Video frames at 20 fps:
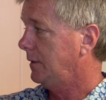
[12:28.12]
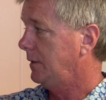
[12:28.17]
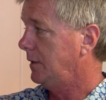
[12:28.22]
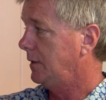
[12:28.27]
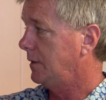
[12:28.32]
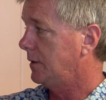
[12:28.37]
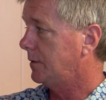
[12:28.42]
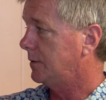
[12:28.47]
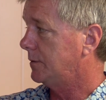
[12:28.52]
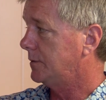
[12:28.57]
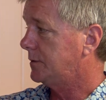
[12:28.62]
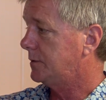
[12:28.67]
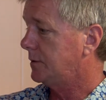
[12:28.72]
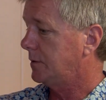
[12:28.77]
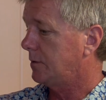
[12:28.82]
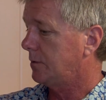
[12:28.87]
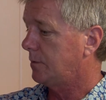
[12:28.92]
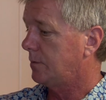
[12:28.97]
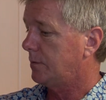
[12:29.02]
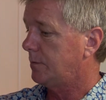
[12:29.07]
You know,
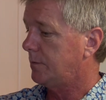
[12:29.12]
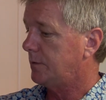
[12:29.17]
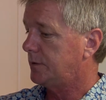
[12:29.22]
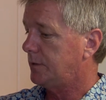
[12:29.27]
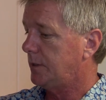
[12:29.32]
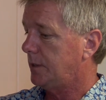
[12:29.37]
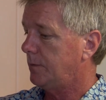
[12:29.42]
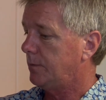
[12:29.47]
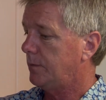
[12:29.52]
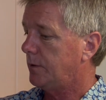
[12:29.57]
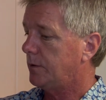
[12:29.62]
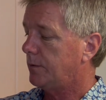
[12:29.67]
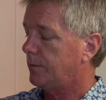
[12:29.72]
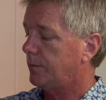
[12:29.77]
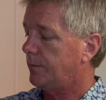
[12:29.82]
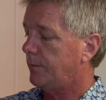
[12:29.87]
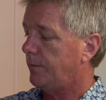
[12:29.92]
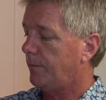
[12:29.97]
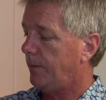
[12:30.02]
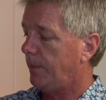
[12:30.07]
so we say, well,
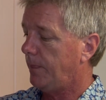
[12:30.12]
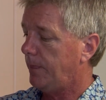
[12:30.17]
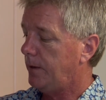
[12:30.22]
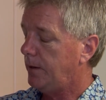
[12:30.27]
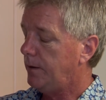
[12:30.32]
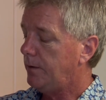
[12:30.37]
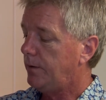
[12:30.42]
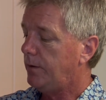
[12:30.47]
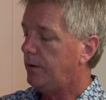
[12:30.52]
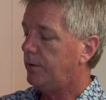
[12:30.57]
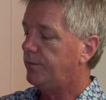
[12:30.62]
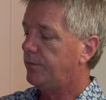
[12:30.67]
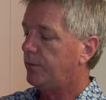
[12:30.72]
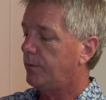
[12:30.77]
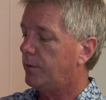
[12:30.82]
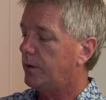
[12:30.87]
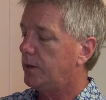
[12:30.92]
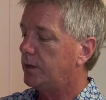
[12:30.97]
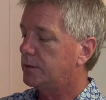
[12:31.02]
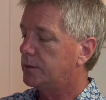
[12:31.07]
these are
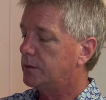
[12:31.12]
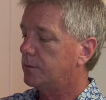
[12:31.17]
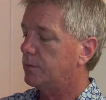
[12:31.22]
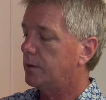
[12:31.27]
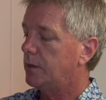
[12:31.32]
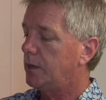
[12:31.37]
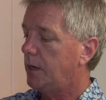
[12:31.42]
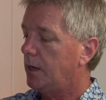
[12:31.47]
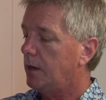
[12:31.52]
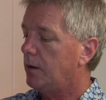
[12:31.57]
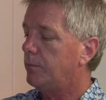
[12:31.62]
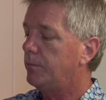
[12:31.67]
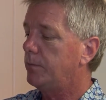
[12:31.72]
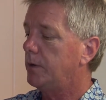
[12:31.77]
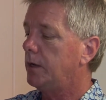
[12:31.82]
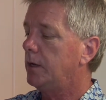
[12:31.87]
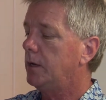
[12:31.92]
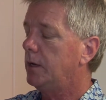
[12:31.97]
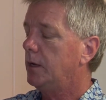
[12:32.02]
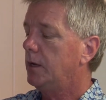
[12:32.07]
ways to really help
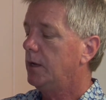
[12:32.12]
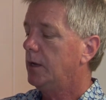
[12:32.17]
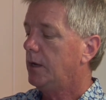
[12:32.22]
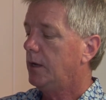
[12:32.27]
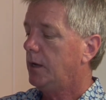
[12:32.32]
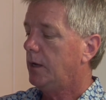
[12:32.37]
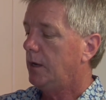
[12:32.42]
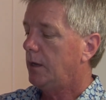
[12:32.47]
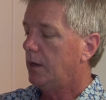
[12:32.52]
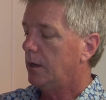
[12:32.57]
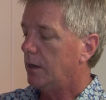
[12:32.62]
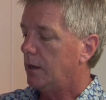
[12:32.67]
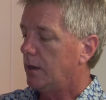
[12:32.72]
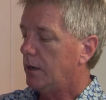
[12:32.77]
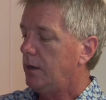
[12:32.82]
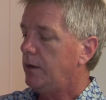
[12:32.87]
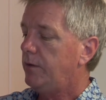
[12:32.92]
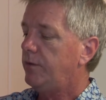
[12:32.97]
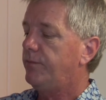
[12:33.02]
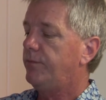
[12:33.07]
me
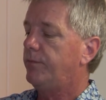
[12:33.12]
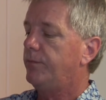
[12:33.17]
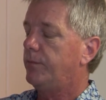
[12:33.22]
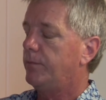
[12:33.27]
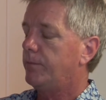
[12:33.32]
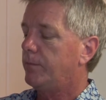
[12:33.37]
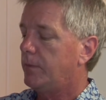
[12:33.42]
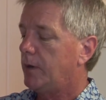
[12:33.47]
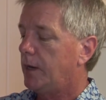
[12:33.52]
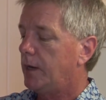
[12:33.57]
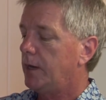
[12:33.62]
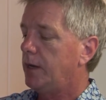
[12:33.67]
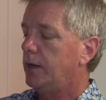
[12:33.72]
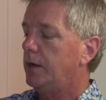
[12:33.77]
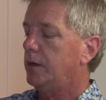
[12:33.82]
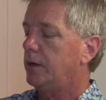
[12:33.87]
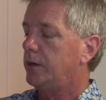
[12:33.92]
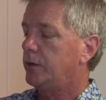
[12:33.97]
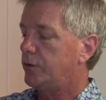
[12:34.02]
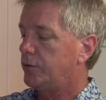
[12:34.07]
live my
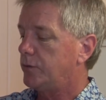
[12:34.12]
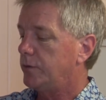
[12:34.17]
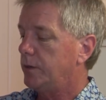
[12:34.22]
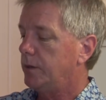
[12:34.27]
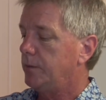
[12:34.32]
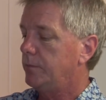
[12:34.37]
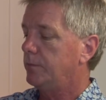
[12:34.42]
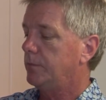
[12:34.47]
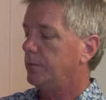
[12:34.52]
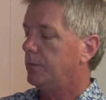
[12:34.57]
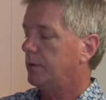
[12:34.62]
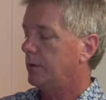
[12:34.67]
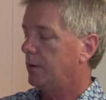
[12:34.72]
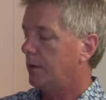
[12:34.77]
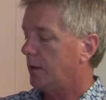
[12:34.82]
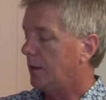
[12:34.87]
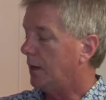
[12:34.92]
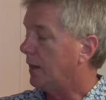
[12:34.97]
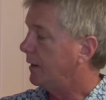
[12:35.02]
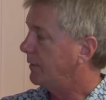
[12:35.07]
dream
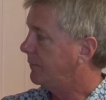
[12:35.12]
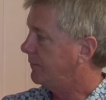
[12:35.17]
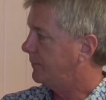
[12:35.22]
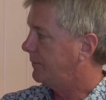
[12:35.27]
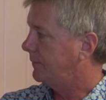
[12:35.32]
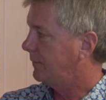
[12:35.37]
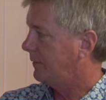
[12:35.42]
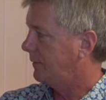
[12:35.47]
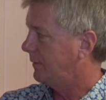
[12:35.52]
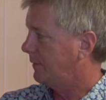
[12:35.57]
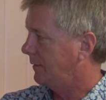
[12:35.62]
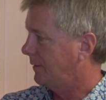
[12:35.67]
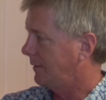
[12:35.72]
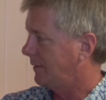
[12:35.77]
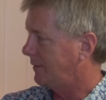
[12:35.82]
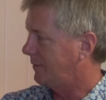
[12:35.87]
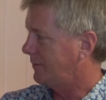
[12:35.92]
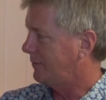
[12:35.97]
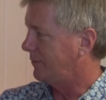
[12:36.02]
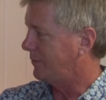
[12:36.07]
life
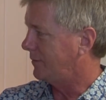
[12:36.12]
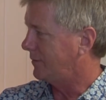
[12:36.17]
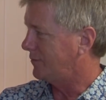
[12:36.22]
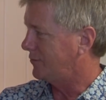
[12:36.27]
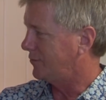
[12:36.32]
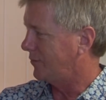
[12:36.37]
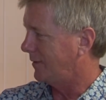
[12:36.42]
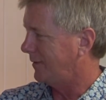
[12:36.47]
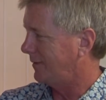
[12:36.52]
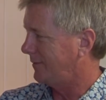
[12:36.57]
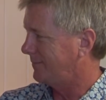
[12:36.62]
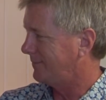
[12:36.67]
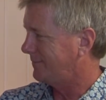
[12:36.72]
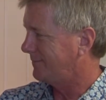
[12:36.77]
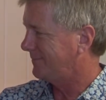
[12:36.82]
and to enjoy it.